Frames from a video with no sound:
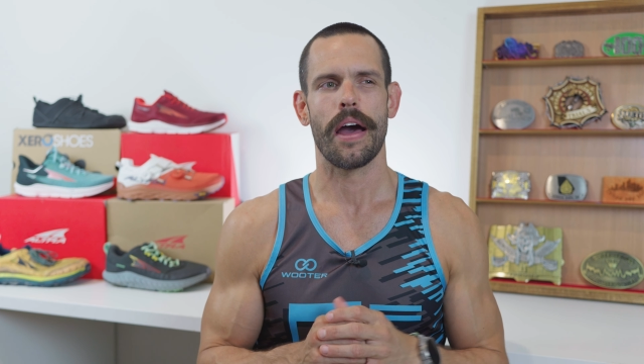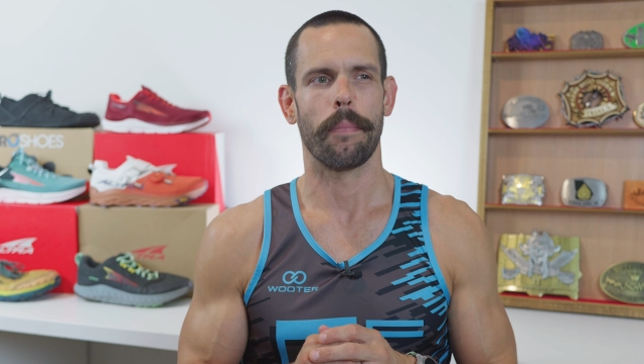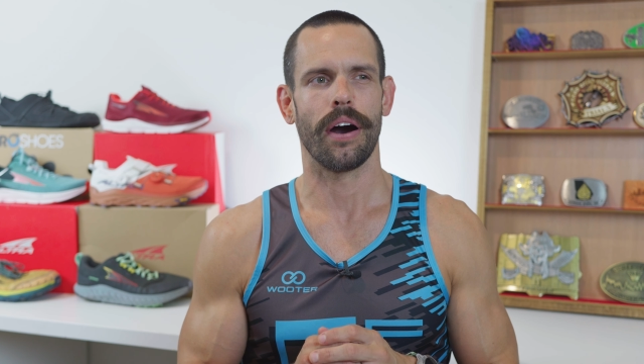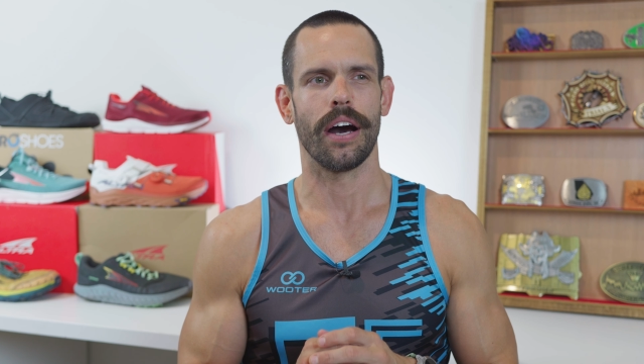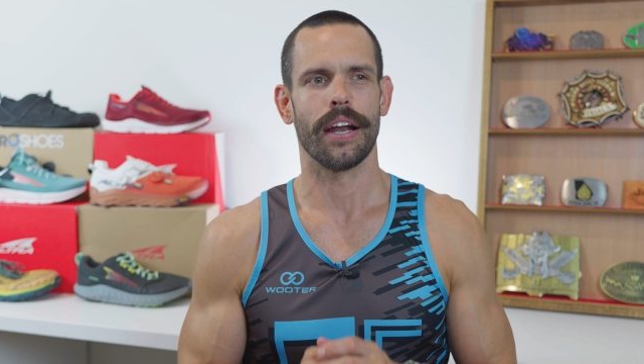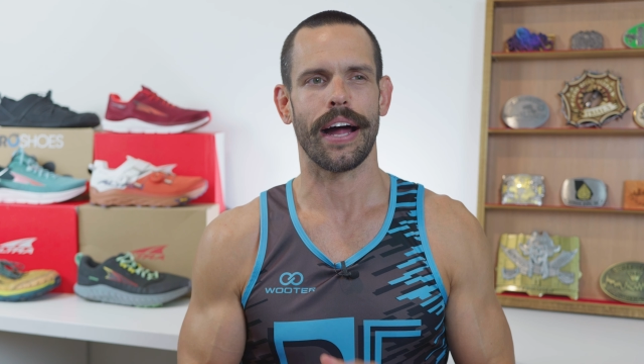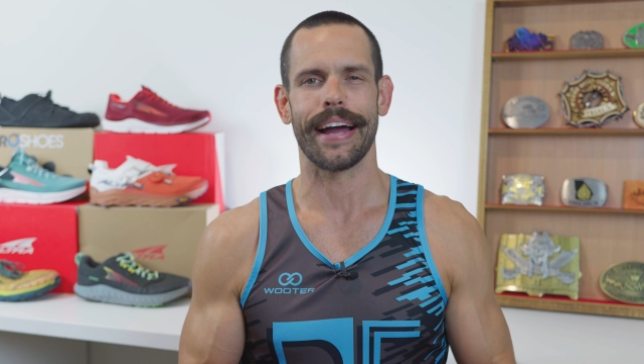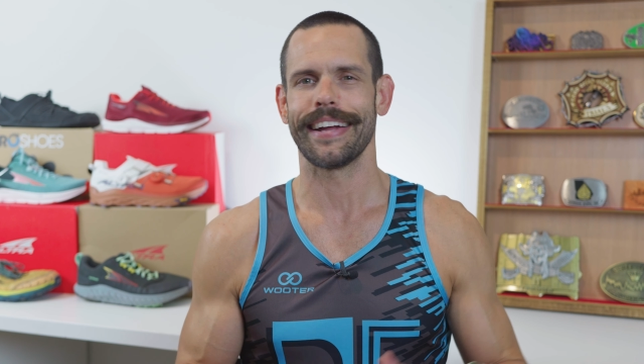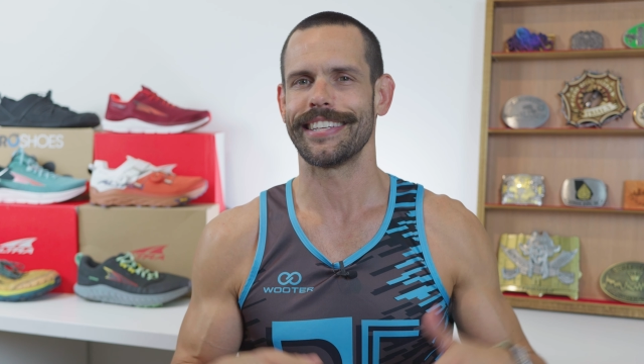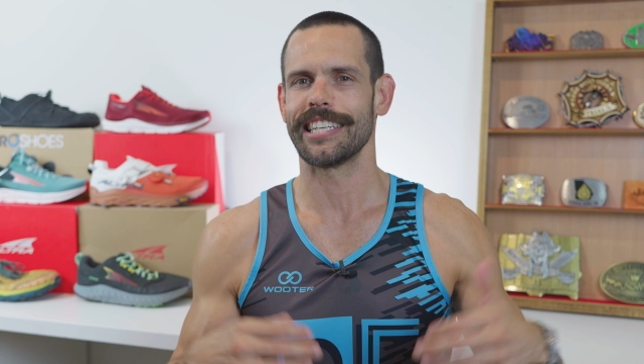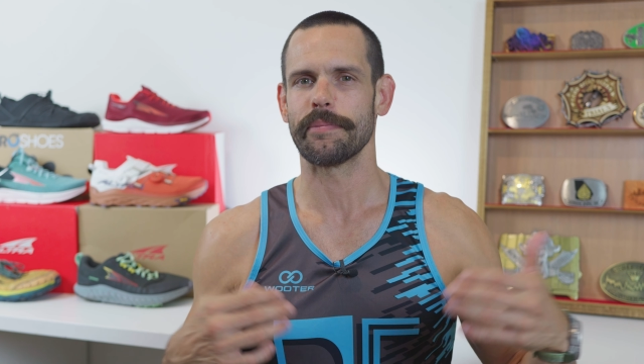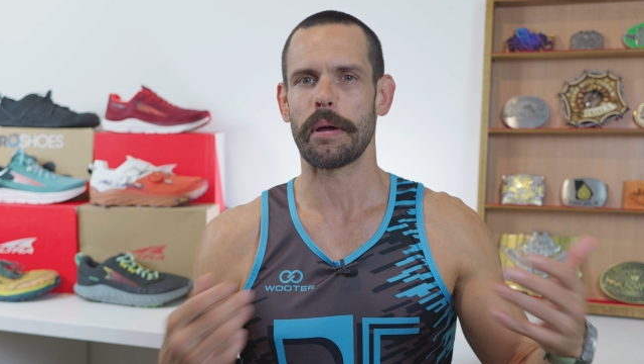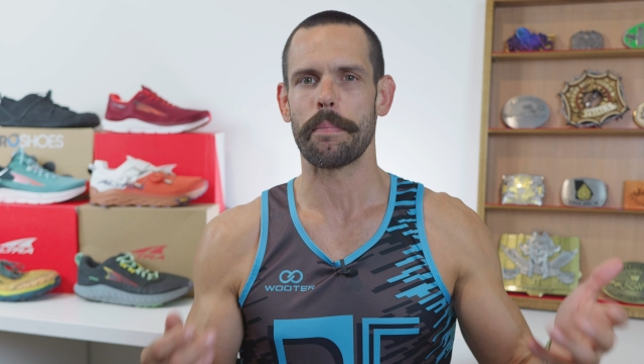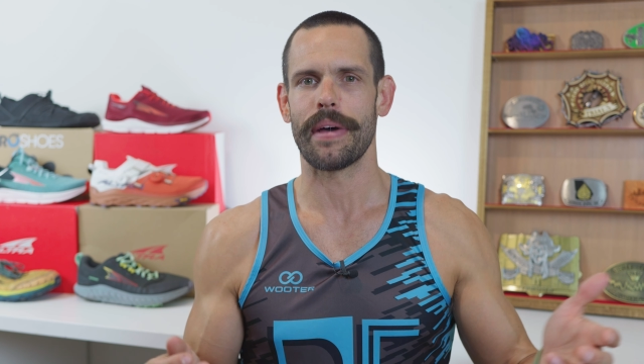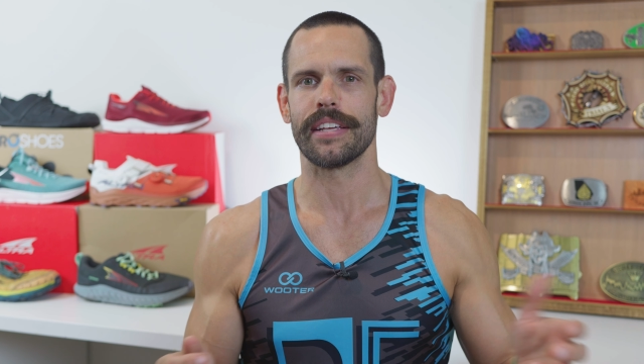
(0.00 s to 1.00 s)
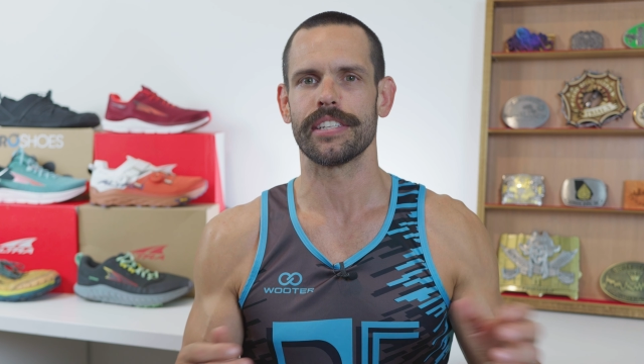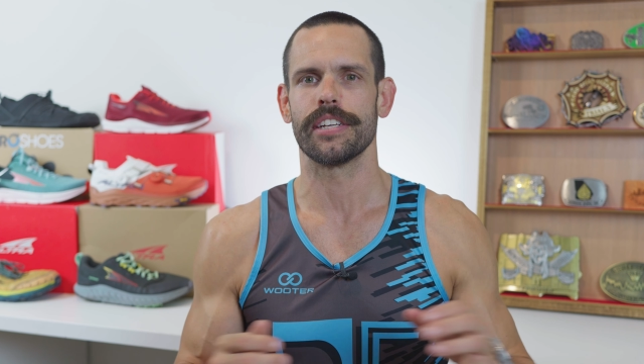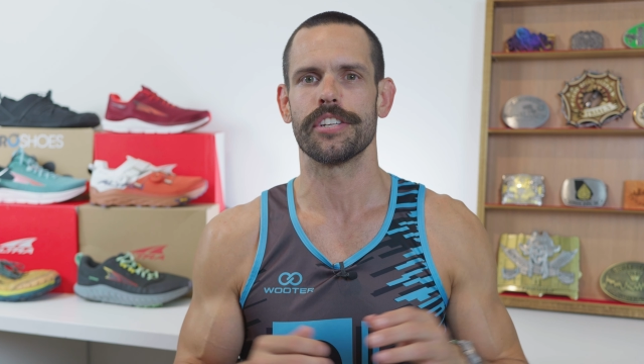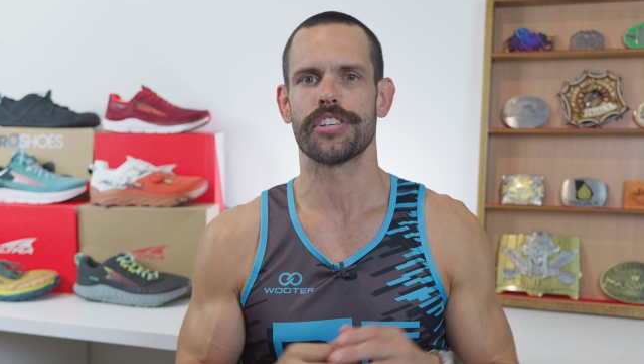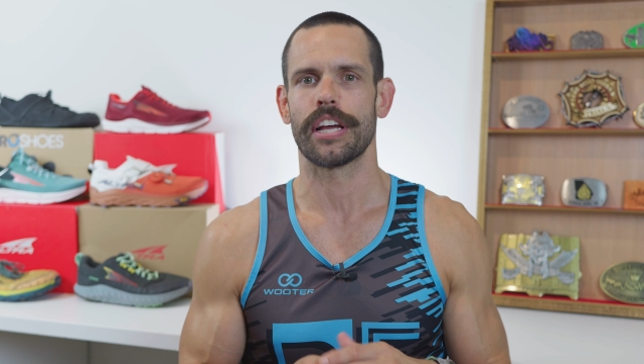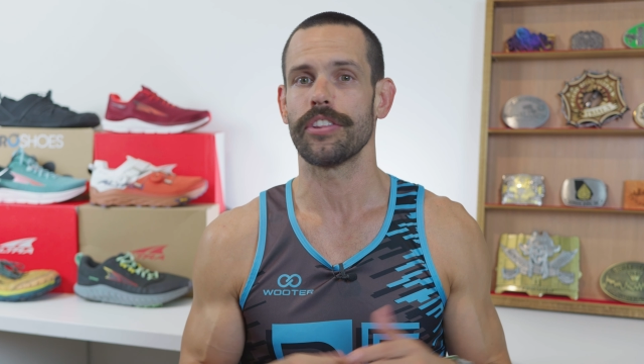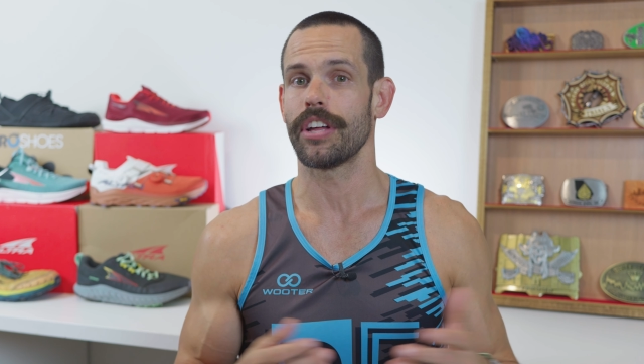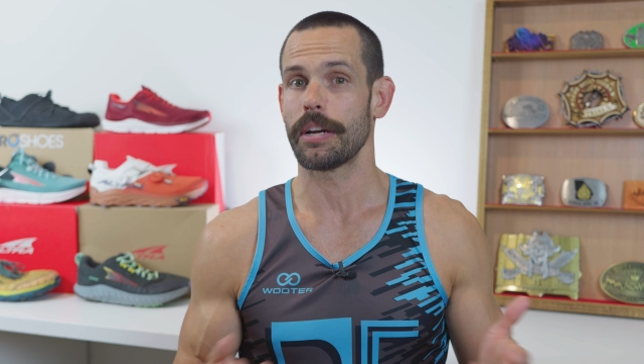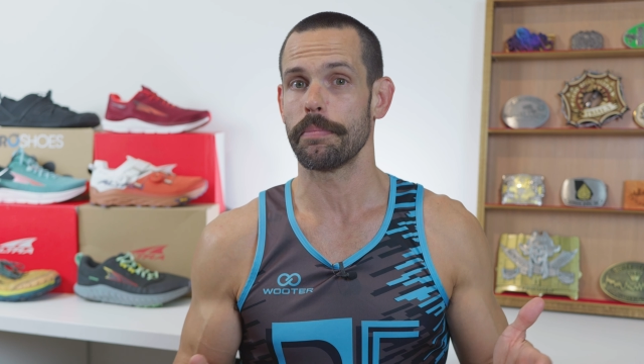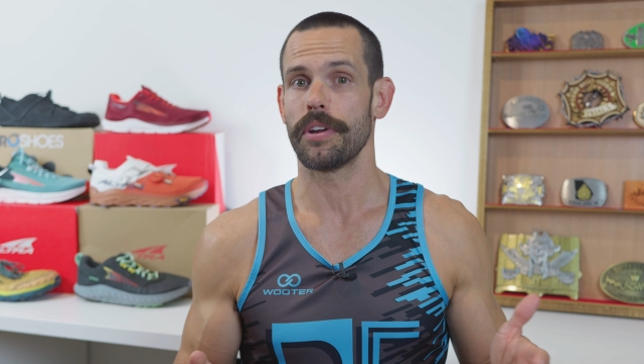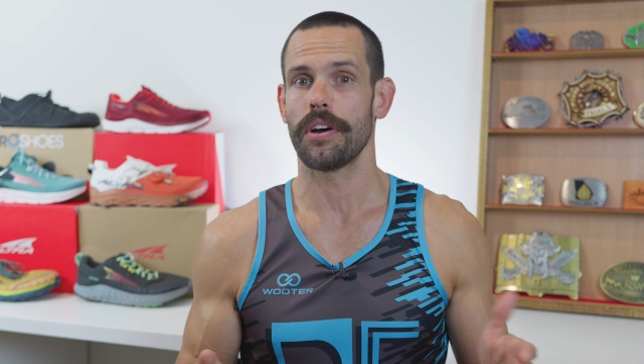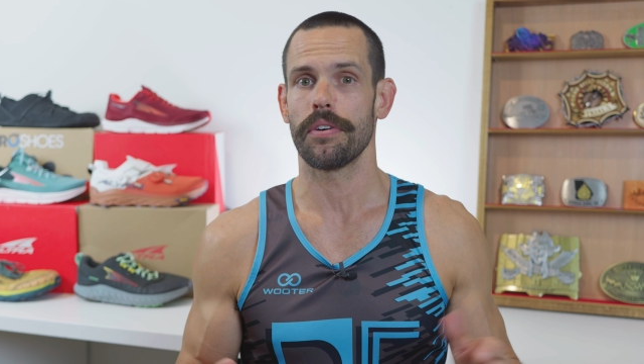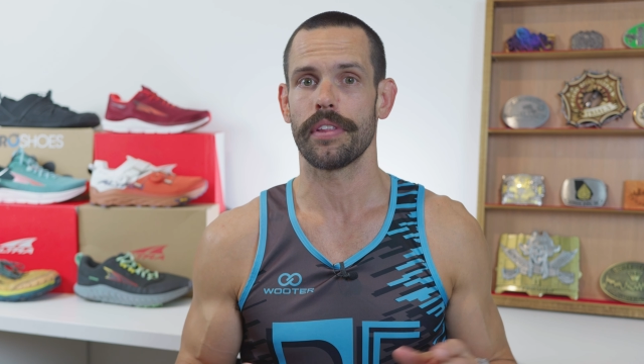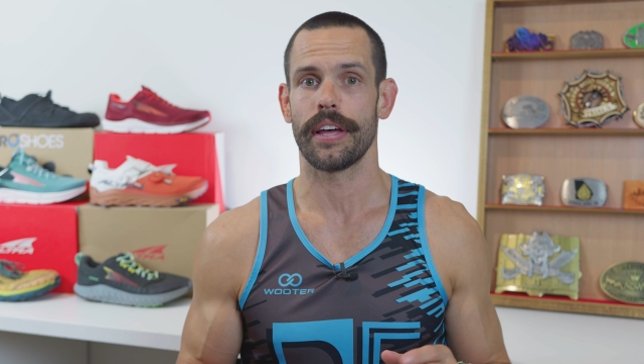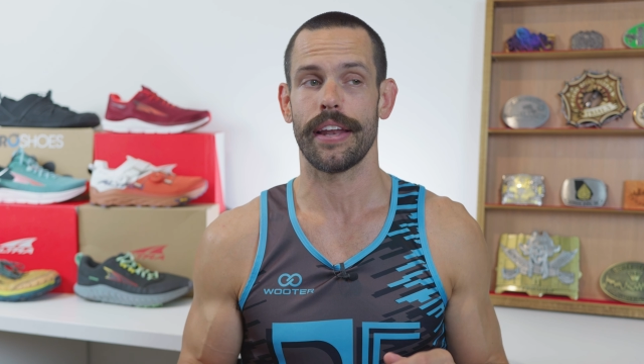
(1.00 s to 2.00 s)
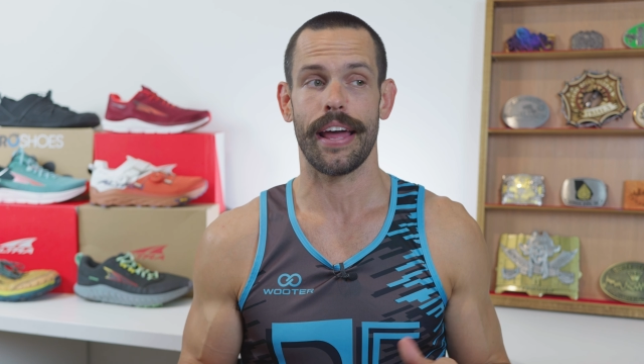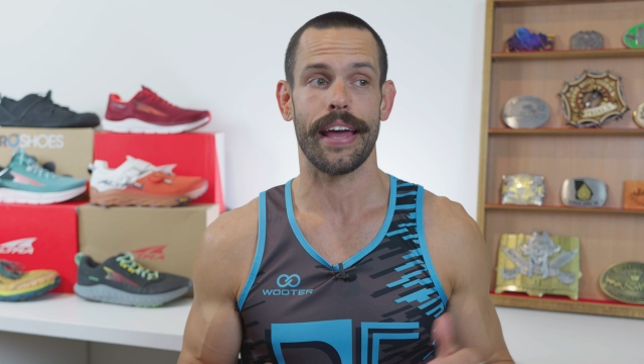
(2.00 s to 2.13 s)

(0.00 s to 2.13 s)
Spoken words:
but I had sent my message and let him know that,